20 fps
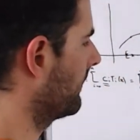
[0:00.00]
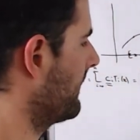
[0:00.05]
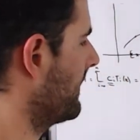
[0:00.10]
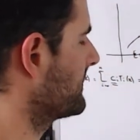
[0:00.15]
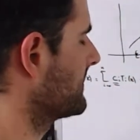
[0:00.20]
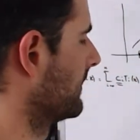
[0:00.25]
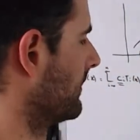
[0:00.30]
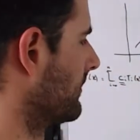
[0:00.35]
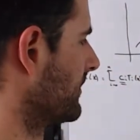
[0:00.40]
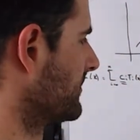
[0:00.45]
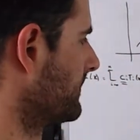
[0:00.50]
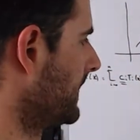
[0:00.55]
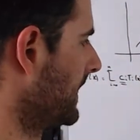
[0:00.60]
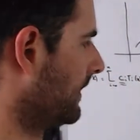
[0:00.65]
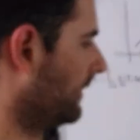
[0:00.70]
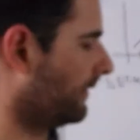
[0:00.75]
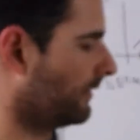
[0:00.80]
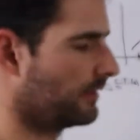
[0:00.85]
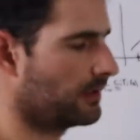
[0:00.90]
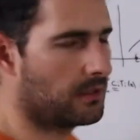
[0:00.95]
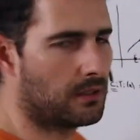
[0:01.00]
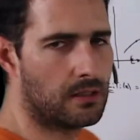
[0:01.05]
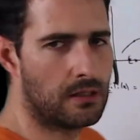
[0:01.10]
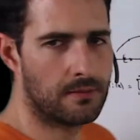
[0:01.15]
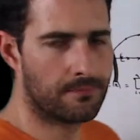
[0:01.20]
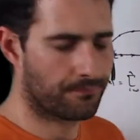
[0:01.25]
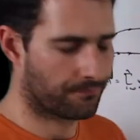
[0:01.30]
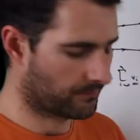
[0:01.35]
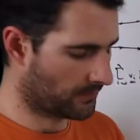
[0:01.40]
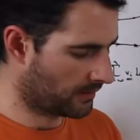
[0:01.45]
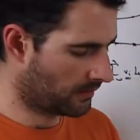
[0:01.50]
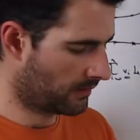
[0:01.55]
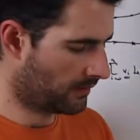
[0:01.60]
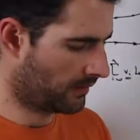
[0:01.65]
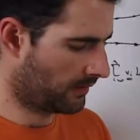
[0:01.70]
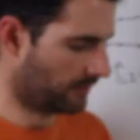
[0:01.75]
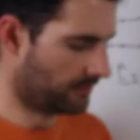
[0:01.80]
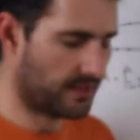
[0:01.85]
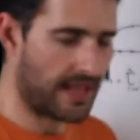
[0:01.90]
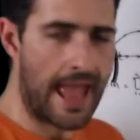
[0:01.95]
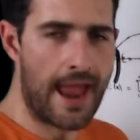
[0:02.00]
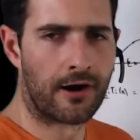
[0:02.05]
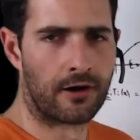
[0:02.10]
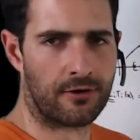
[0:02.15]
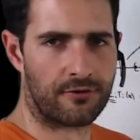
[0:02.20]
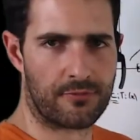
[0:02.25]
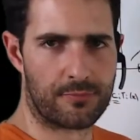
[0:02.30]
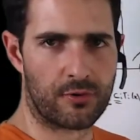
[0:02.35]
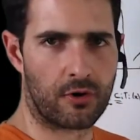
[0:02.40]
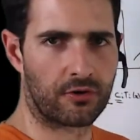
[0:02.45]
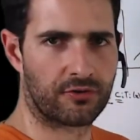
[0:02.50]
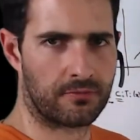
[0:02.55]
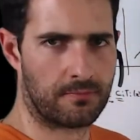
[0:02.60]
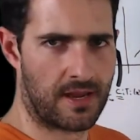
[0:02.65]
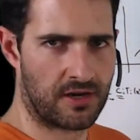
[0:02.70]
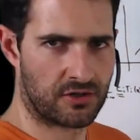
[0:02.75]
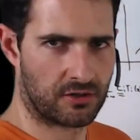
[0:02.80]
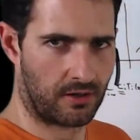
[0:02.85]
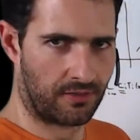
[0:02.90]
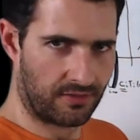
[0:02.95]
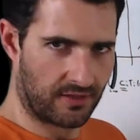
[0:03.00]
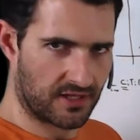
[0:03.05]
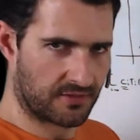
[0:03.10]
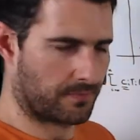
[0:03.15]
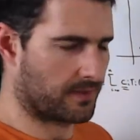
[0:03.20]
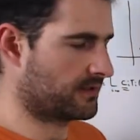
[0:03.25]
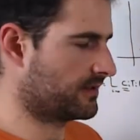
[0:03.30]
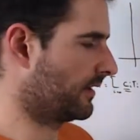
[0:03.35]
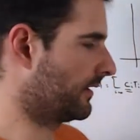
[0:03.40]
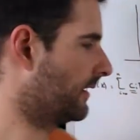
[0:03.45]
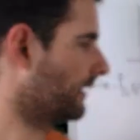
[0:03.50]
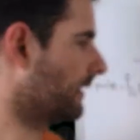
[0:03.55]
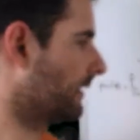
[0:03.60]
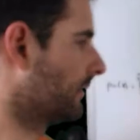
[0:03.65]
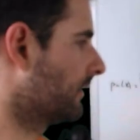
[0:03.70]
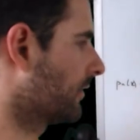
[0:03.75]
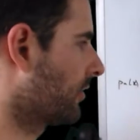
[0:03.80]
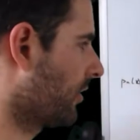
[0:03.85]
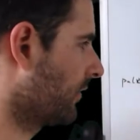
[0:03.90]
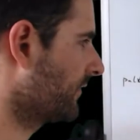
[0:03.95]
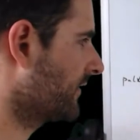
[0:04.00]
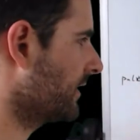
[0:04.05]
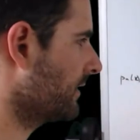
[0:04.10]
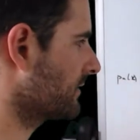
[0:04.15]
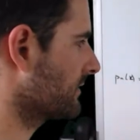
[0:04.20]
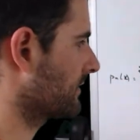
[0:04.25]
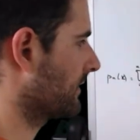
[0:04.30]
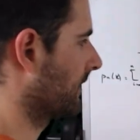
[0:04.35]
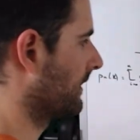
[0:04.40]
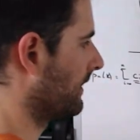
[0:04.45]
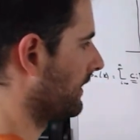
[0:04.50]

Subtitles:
epsilon as being the error of approximation in this particular context,